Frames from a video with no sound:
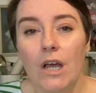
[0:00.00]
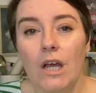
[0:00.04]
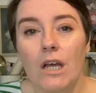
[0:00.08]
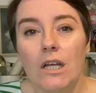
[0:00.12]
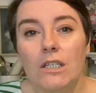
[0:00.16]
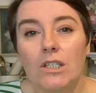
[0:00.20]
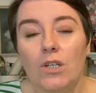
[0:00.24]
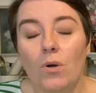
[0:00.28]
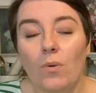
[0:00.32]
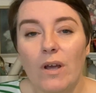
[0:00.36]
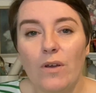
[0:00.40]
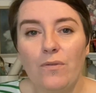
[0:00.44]

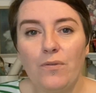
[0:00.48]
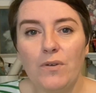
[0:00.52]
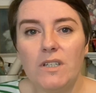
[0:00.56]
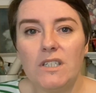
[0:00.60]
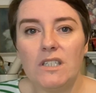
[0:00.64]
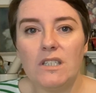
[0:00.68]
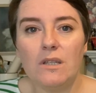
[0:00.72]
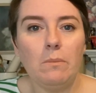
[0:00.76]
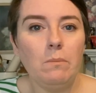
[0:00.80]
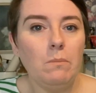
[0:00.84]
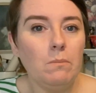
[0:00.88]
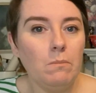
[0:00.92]
So if it's
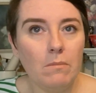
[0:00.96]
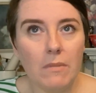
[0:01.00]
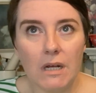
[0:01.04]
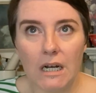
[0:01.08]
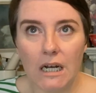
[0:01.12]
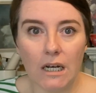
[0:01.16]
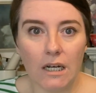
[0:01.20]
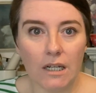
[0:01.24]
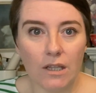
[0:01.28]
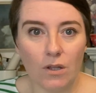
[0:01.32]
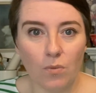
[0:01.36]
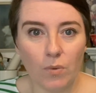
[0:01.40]
the
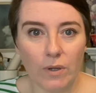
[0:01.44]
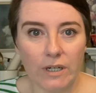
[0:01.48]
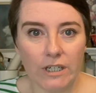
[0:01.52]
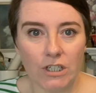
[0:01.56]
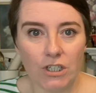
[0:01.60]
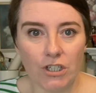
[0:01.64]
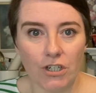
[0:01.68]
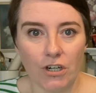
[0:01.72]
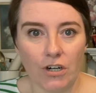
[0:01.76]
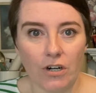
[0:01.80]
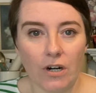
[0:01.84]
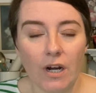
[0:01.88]
middle of the
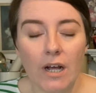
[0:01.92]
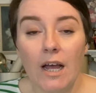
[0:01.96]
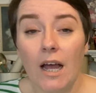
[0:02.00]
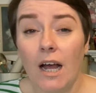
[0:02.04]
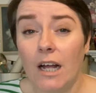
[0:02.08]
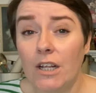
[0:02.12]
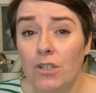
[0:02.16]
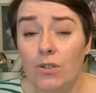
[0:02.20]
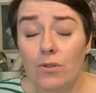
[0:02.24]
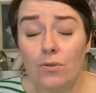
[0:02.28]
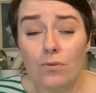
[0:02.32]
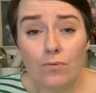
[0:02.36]
winter
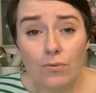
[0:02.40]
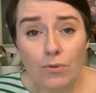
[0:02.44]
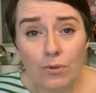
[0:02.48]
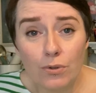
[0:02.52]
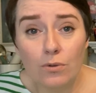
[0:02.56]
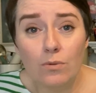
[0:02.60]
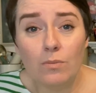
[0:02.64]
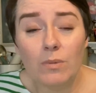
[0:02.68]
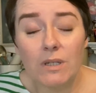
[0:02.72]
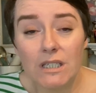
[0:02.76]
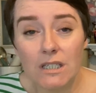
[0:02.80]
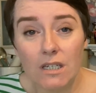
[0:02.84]
and your
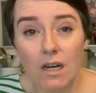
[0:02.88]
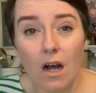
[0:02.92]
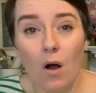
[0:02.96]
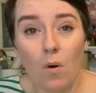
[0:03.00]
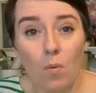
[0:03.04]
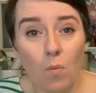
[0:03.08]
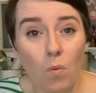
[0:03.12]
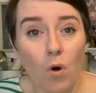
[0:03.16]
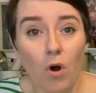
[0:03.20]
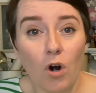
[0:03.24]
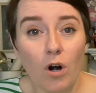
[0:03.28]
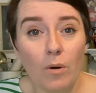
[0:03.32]
room is not
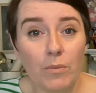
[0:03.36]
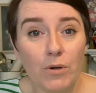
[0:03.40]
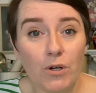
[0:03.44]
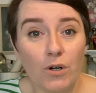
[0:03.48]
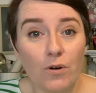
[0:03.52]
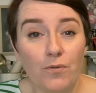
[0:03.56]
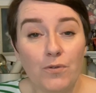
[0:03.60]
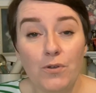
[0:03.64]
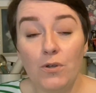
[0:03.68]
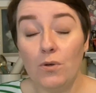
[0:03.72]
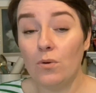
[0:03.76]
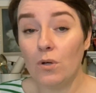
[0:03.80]
warm
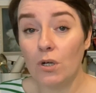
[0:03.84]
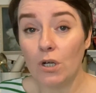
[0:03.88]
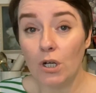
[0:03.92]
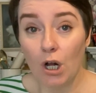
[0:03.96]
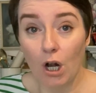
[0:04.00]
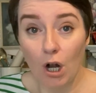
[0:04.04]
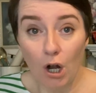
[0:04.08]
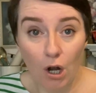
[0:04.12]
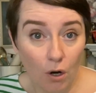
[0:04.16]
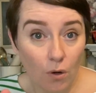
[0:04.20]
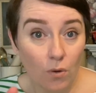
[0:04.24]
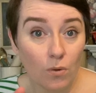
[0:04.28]
enough, you can
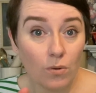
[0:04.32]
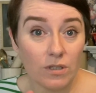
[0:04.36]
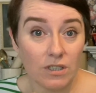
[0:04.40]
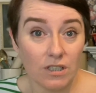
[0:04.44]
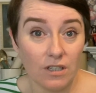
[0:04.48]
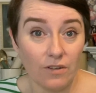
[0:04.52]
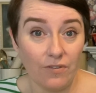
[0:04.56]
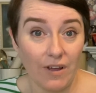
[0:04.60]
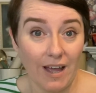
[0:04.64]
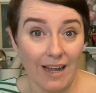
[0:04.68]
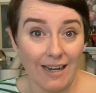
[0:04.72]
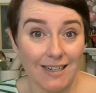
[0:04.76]
close
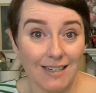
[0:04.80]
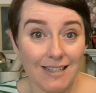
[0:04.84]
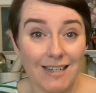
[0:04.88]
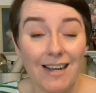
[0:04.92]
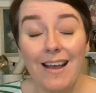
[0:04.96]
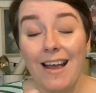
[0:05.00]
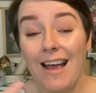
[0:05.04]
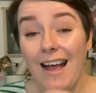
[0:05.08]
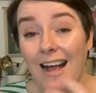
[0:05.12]
the vent.